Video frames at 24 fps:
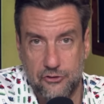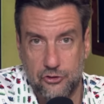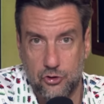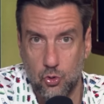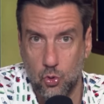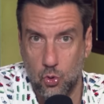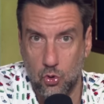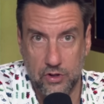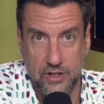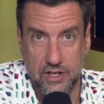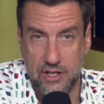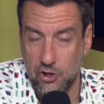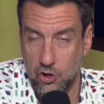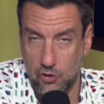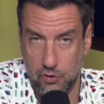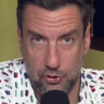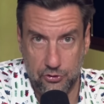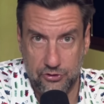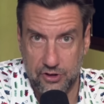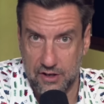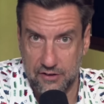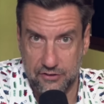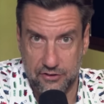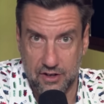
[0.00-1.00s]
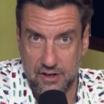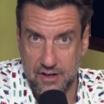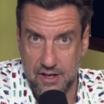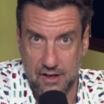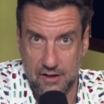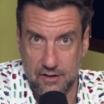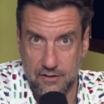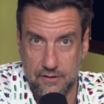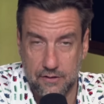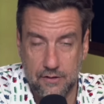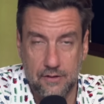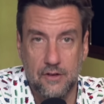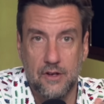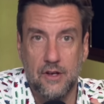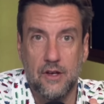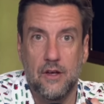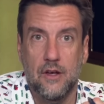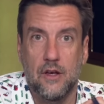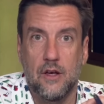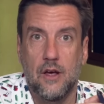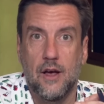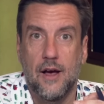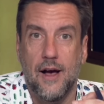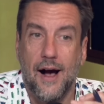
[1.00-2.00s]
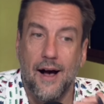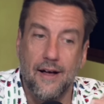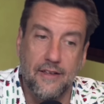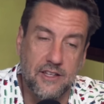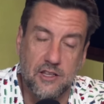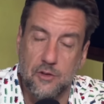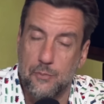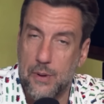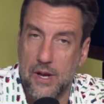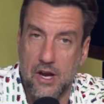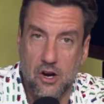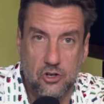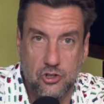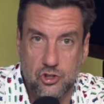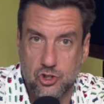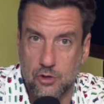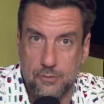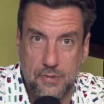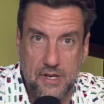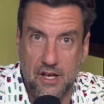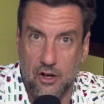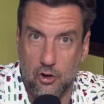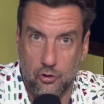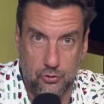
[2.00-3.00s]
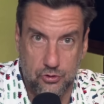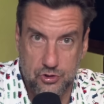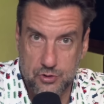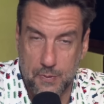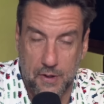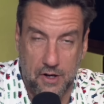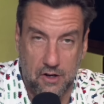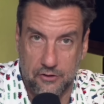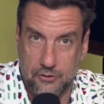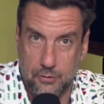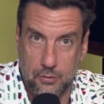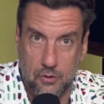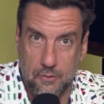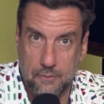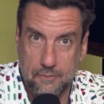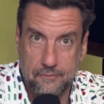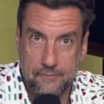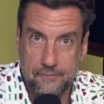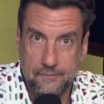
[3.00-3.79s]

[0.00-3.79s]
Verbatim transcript: school and kill those innocent kids. I think the parents should be held responsible.